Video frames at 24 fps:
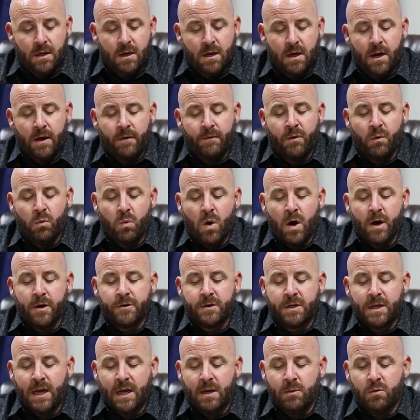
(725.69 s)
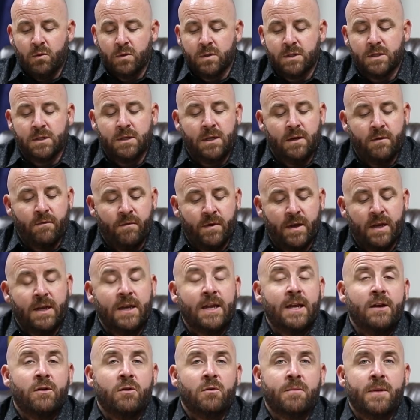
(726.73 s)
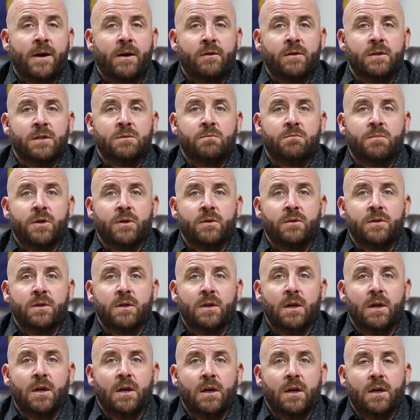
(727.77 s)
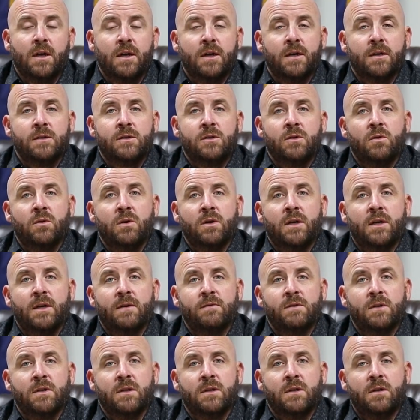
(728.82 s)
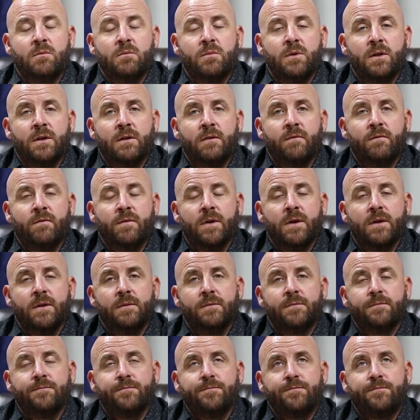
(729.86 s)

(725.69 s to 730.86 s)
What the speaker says: of the water tables in the event Eagle Mountain is built. So it gives a little bit of